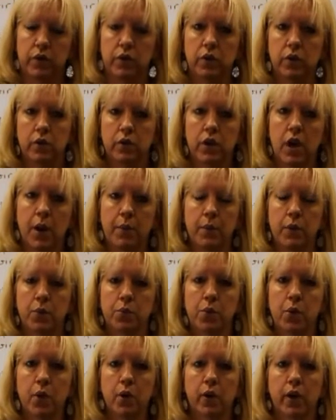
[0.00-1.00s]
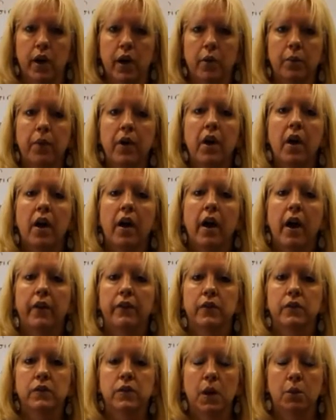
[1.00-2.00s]
the time of the program, and the
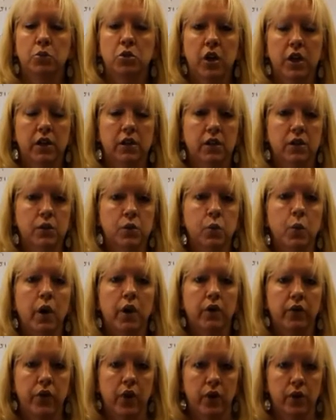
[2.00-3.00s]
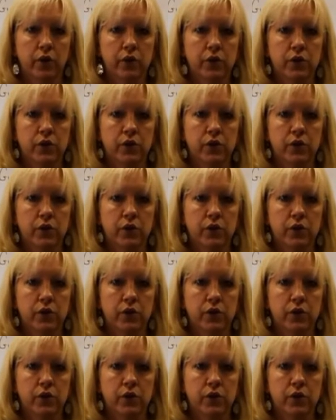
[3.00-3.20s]
subject is one of those.